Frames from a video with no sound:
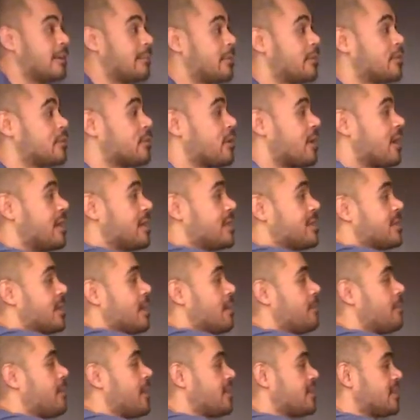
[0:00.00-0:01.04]
I'm going to try to
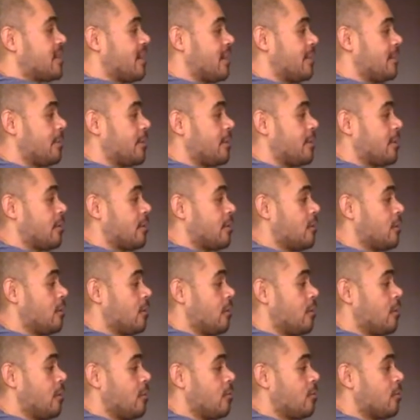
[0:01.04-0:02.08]
set my timer
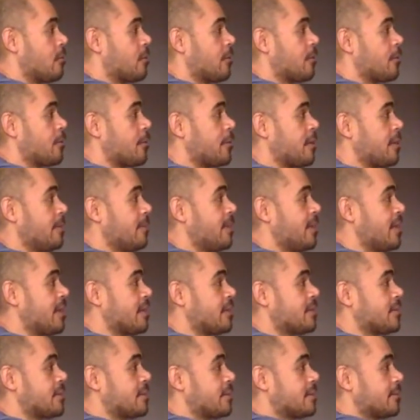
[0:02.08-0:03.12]
for 30
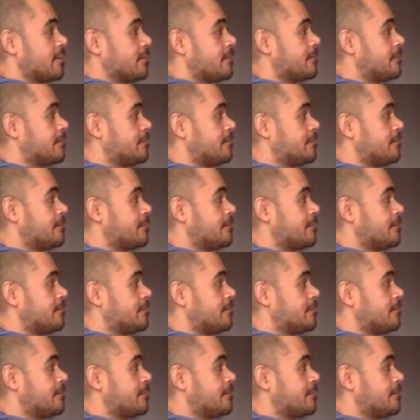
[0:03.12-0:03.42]
minutes.